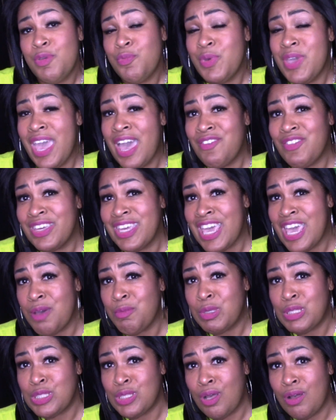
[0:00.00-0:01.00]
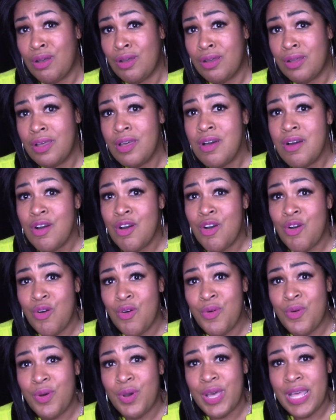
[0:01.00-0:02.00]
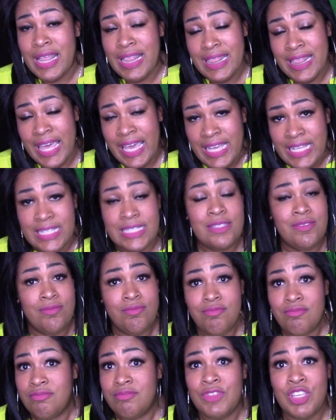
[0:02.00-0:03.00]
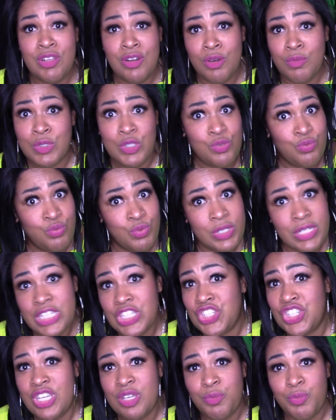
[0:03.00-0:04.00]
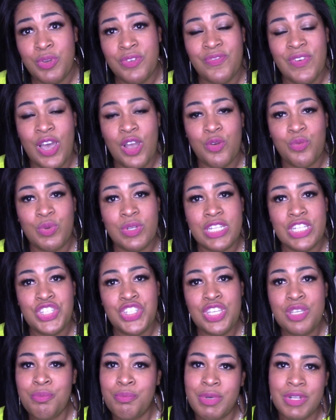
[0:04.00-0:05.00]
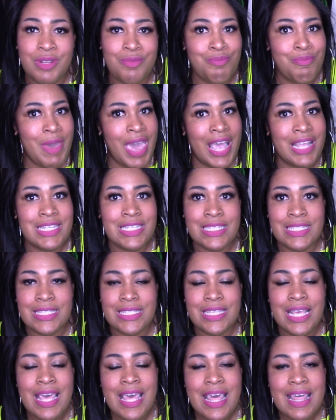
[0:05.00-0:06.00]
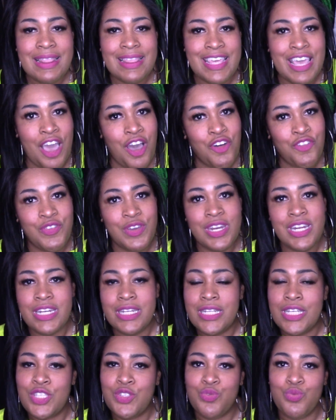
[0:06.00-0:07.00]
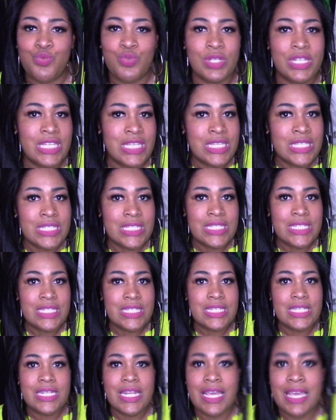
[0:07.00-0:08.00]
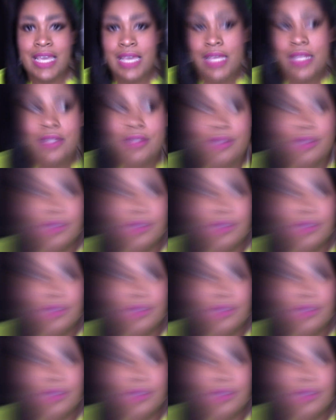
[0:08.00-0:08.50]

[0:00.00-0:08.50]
we have a camisole on that, you know, was really cheap. We found really cheap, but it matches the outfit. It looks really good. And,